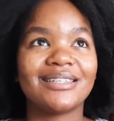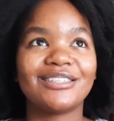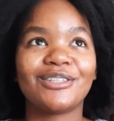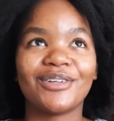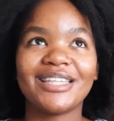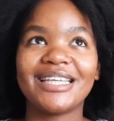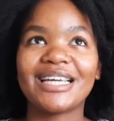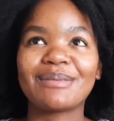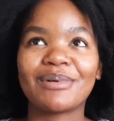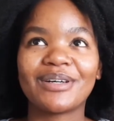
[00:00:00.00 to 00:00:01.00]
Don't
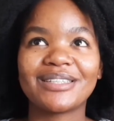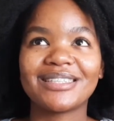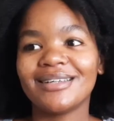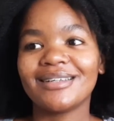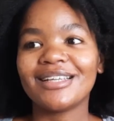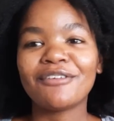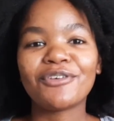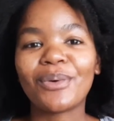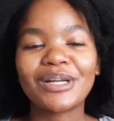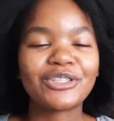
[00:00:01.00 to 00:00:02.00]
think about, if
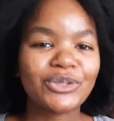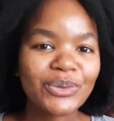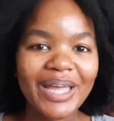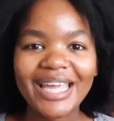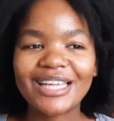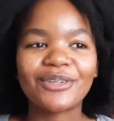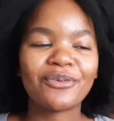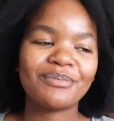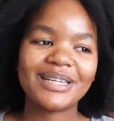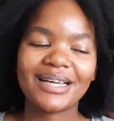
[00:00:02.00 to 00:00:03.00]
you want to do hair, don't
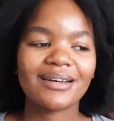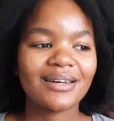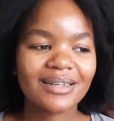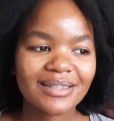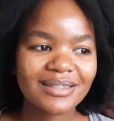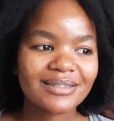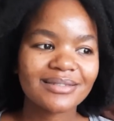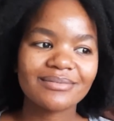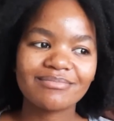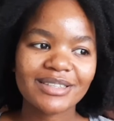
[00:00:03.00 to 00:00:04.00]
be like,
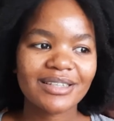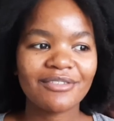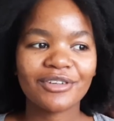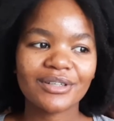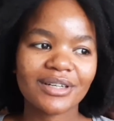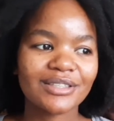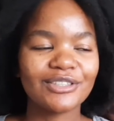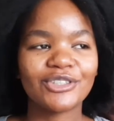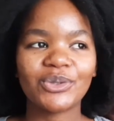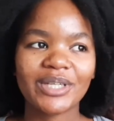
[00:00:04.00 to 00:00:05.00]
but everyone else is
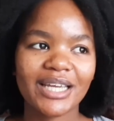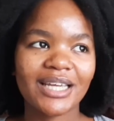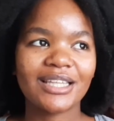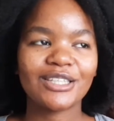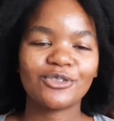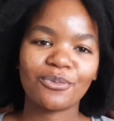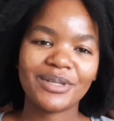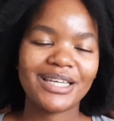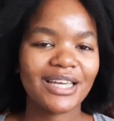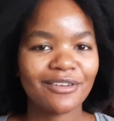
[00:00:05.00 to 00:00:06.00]
doing hair. There's so
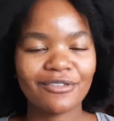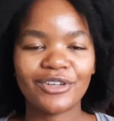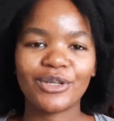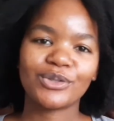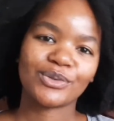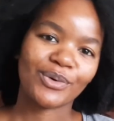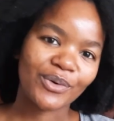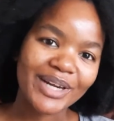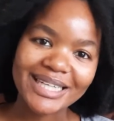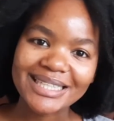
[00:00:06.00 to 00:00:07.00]
many hair videos
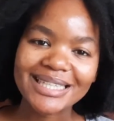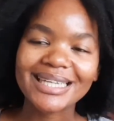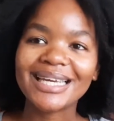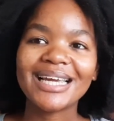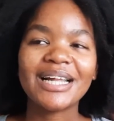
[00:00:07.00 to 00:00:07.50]
already.